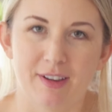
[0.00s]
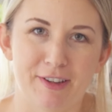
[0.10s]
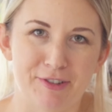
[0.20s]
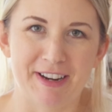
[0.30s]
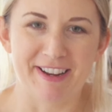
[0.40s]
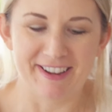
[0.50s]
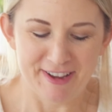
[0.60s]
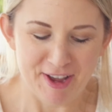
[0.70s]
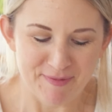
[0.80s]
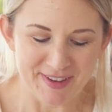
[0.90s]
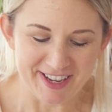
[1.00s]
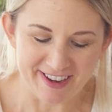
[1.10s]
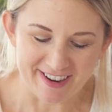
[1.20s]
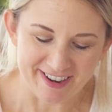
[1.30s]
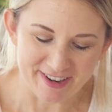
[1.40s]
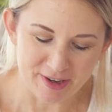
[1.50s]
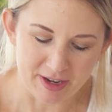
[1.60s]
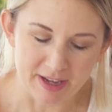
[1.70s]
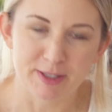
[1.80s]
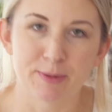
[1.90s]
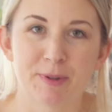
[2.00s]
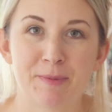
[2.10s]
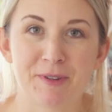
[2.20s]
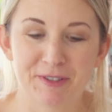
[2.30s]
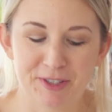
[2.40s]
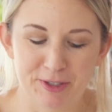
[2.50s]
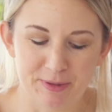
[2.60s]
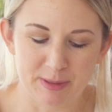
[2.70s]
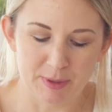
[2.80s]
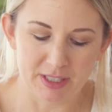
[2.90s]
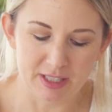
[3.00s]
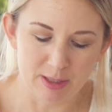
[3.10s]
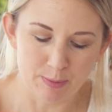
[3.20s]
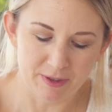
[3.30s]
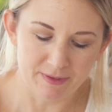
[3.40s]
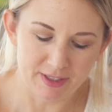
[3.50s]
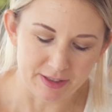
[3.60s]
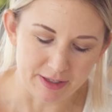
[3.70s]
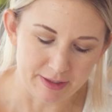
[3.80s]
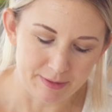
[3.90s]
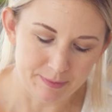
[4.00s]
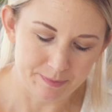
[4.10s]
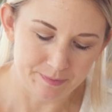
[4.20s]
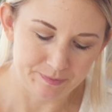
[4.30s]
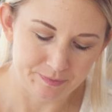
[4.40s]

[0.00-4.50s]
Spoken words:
I drank it. But okay, so what I'm going to do is put a teaspoon of vanilla in.